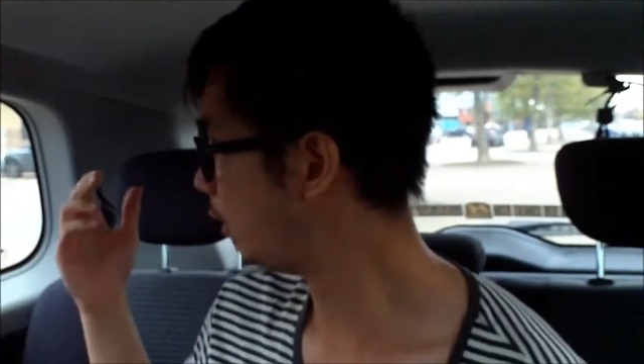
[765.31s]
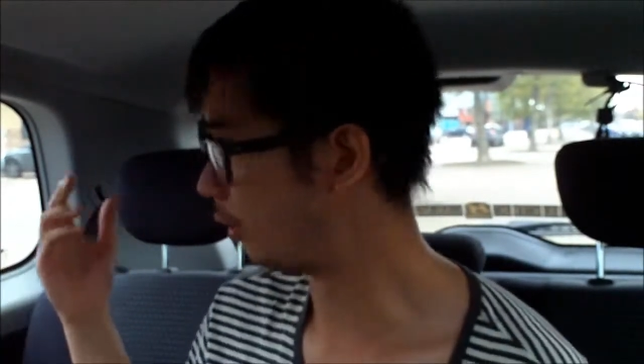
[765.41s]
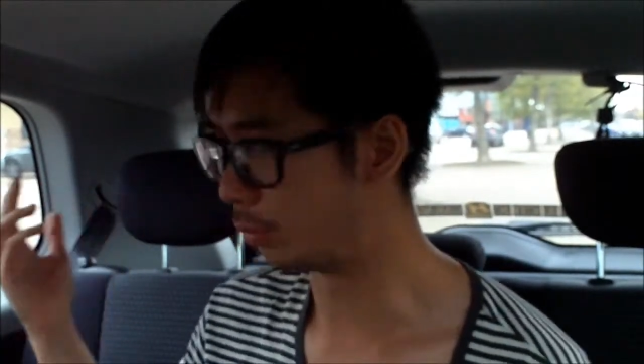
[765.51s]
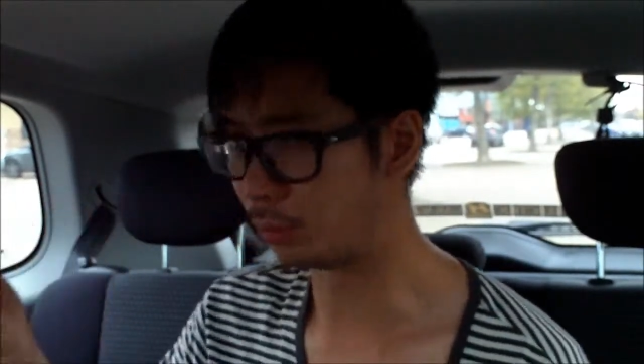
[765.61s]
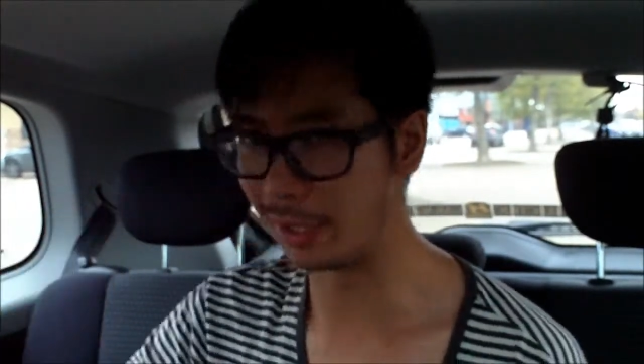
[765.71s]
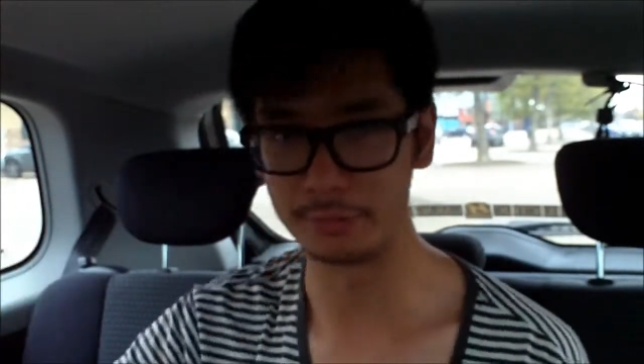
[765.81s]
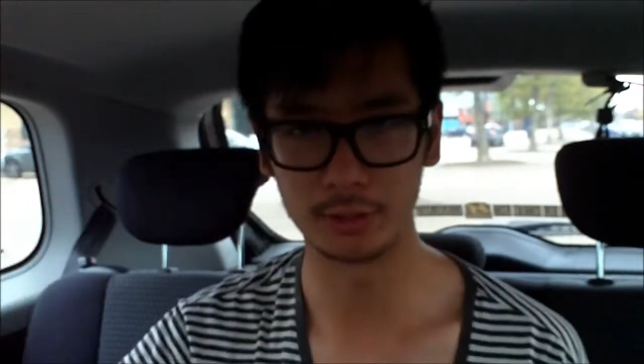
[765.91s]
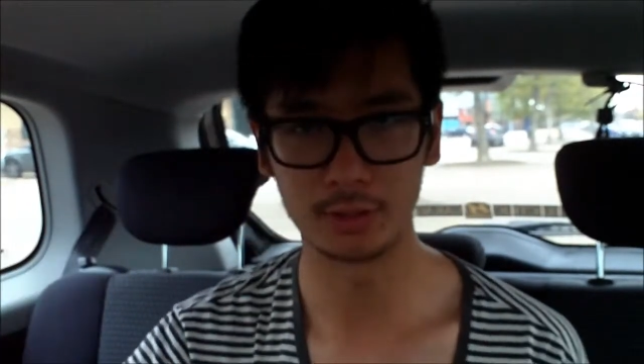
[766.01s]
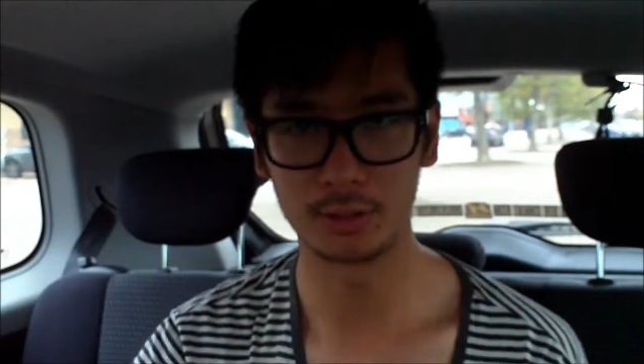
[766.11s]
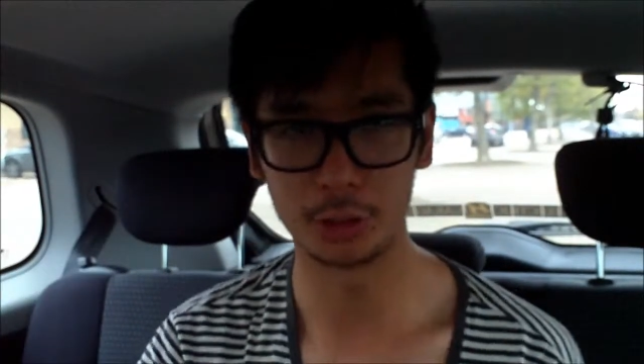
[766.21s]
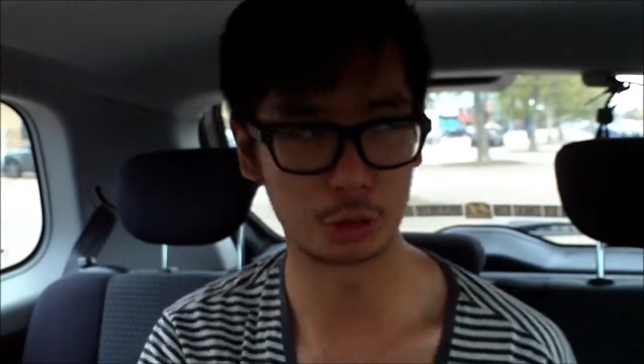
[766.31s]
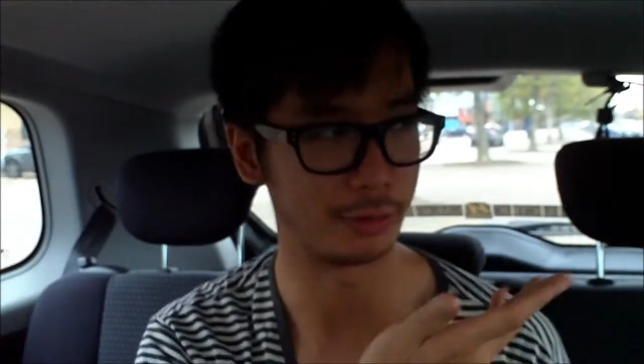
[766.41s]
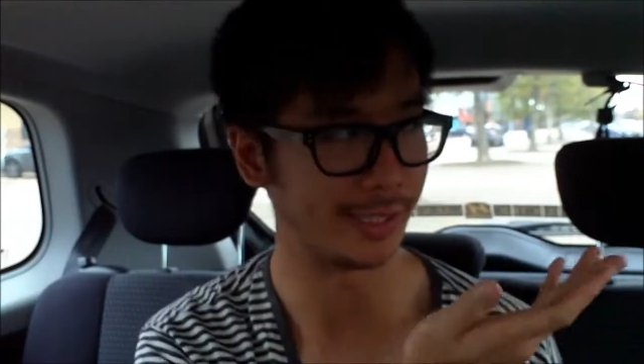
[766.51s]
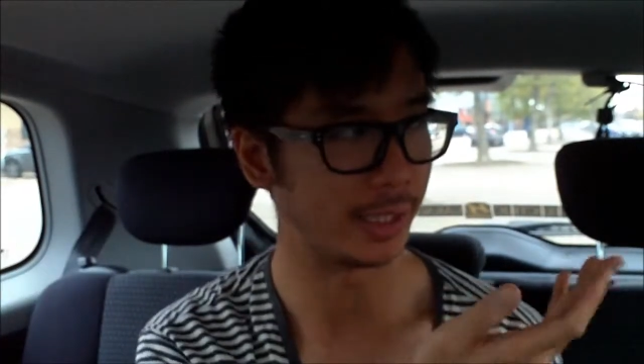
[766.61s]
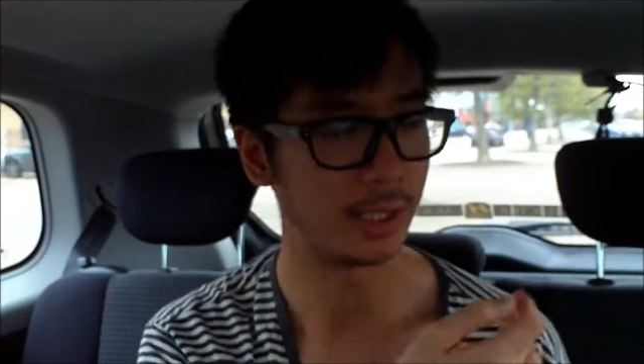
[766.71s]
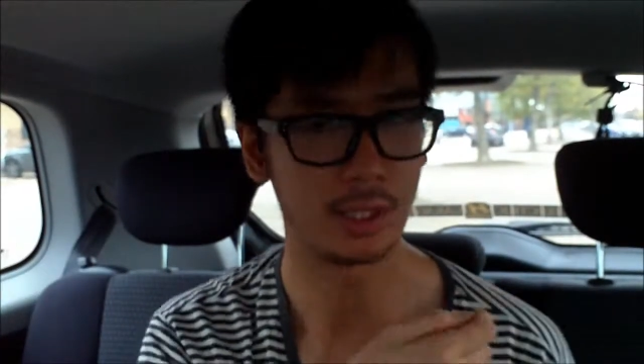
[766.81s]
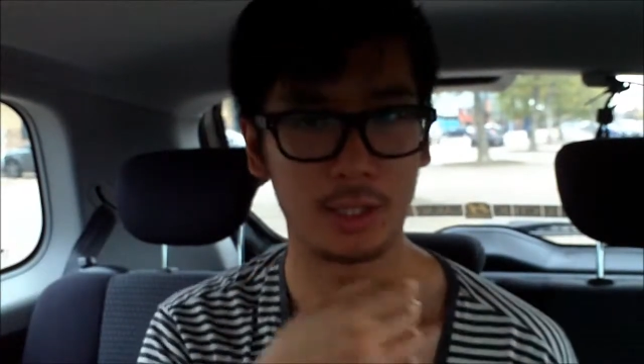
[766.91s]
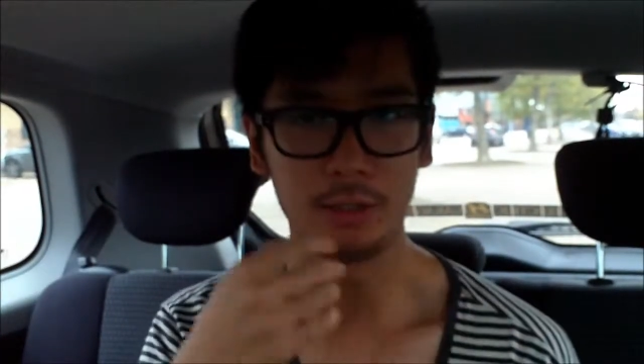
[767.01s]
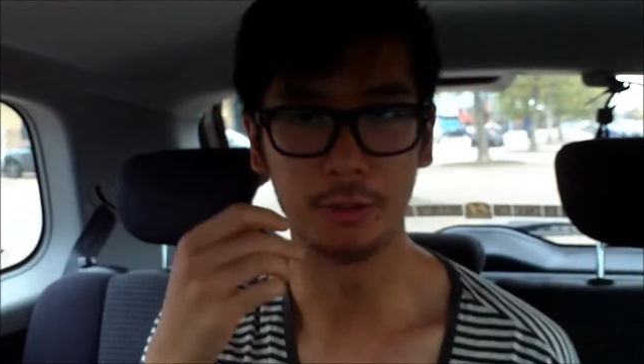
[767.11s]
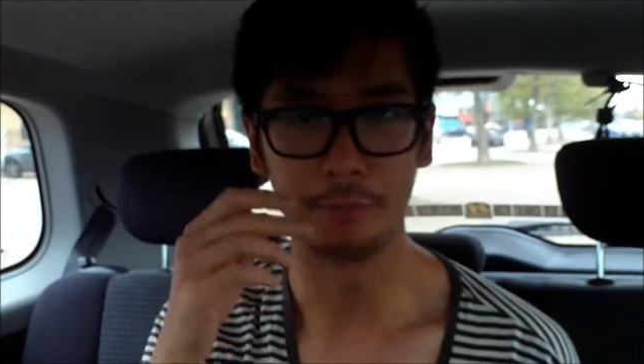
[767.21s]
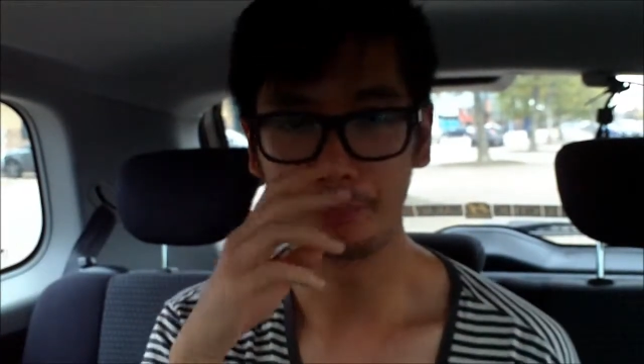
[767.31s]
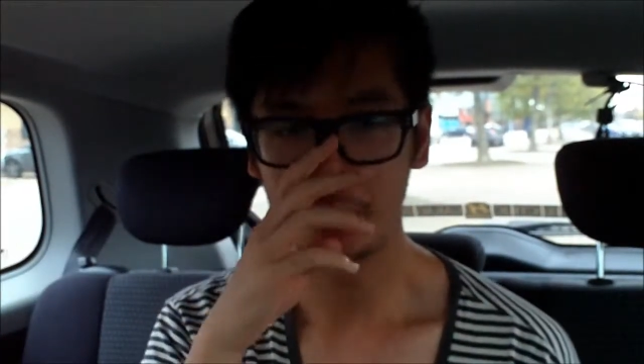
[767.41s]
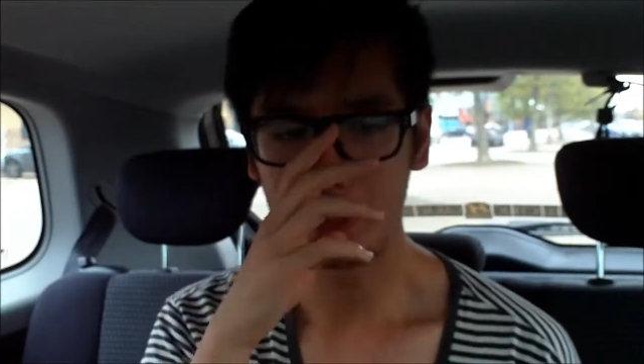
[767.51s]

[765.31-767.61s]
you know, whatever, a tree, you know,